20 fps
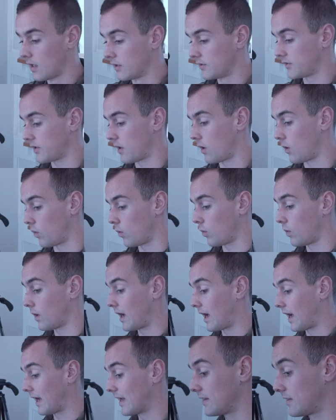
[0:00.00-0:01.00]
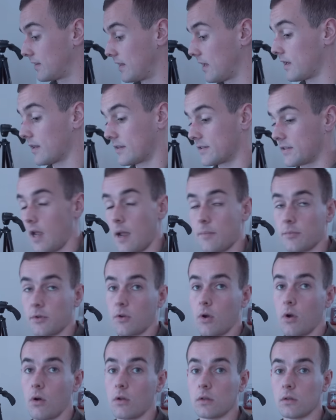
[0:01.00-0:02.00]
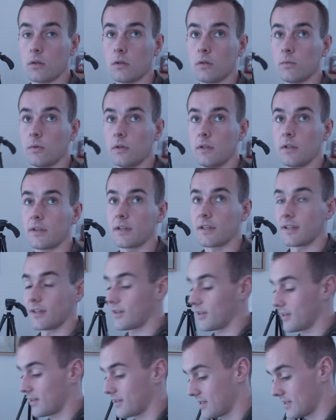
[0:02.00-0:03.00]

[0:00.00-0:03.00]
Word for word: So I think it's time to call. What do you think?